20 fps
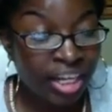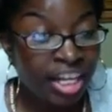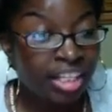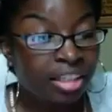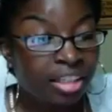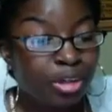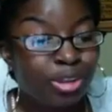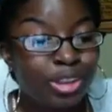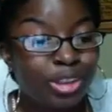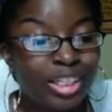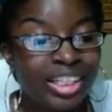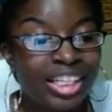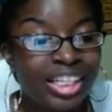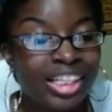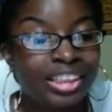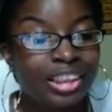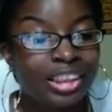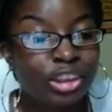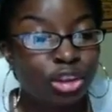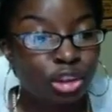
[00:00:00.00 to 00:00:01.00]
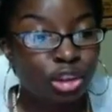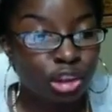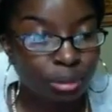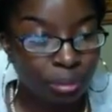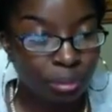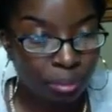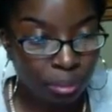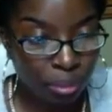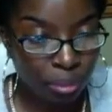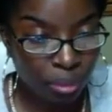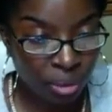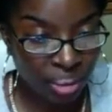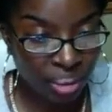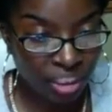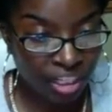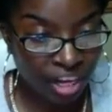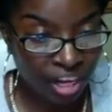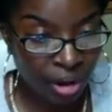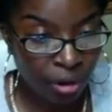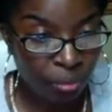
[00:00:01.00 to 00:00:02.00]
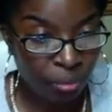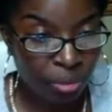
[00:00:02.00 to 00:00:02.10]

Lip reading: Those are things that you should be pulling out.